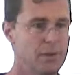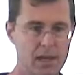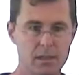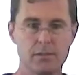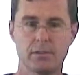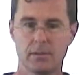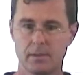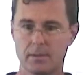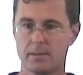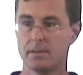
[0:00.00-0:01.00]
faith
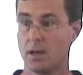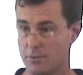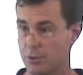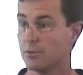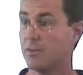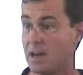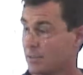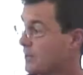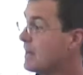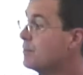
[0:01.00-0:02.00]
of your
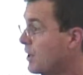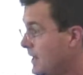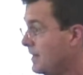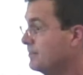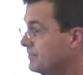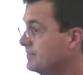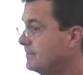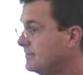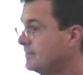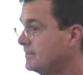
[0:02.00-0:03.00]
father Abraham.
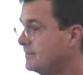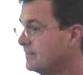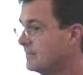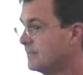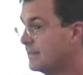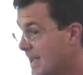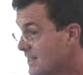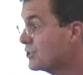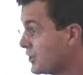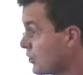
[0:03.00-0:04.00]

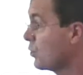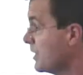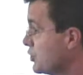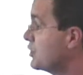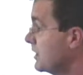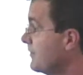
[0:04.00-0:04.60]
That's the Christian